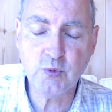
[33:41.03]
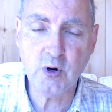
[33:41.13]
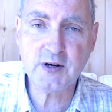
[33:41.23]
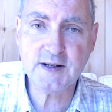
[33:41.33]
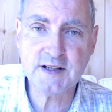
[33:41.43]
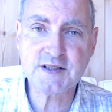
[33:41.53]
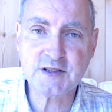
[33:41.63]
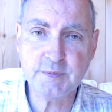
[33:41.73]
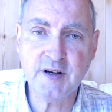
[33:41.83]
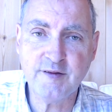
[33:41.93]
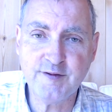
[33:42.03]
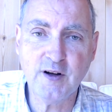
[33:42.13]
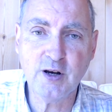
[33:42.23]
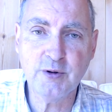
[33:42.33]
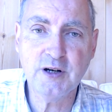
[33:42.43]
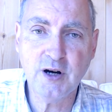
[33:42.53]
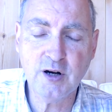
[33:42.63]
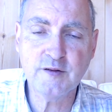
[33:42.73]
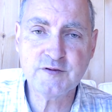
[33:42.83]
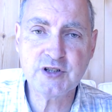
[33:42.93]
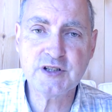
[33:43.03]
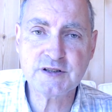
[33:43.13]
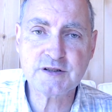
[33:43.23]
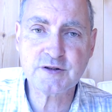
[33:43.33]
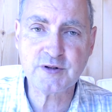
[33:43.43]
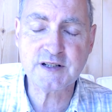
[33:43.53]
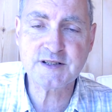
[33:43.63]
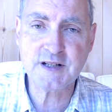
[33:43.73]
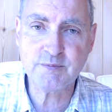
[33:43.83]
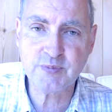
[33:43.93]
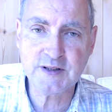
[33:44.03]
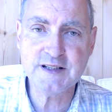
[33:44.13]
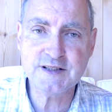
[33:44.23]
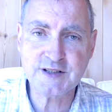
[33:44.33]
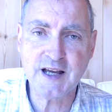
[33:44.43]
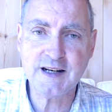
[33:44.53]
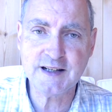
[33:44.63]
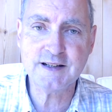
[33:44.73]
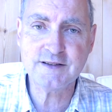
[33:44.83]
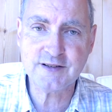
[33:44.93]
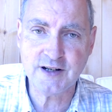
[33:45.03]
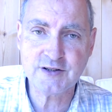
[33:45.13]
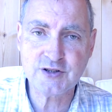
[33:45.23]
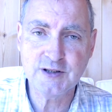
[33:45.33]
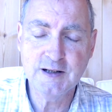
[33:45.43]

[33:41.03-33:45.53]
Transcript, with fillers: what it is to be a follower of Jesus Christ, then please get in touch.